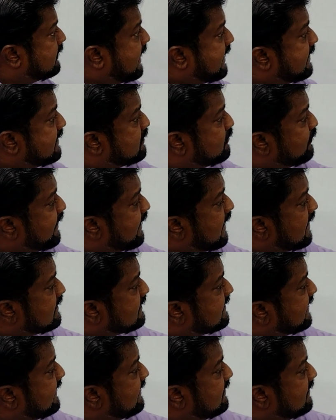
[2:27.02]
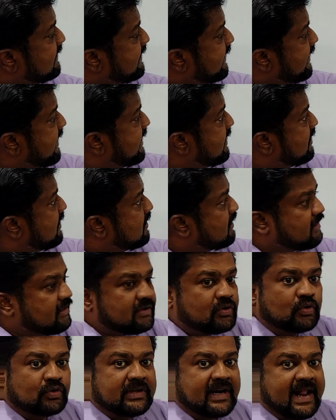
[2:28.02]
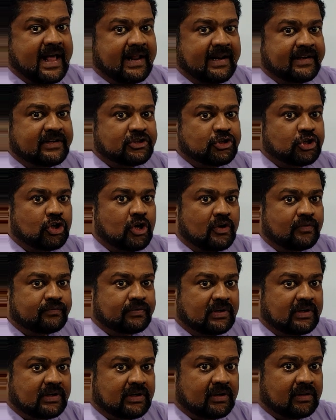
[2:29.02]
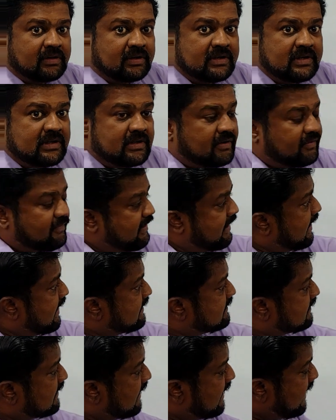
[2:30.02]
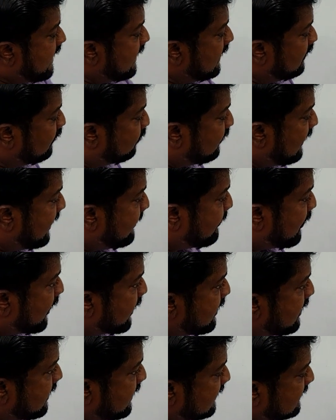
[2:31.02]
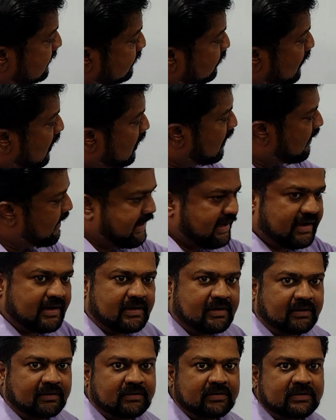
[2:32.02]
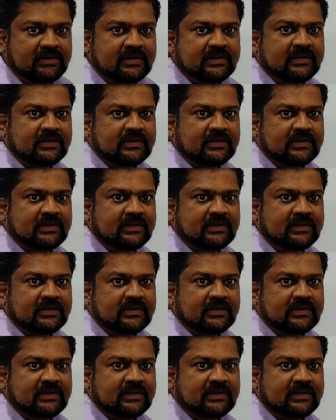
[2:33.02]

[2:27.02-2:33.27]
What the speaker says: That is, we can say leading to the direction of Earth, whereas L5 point is following Earth.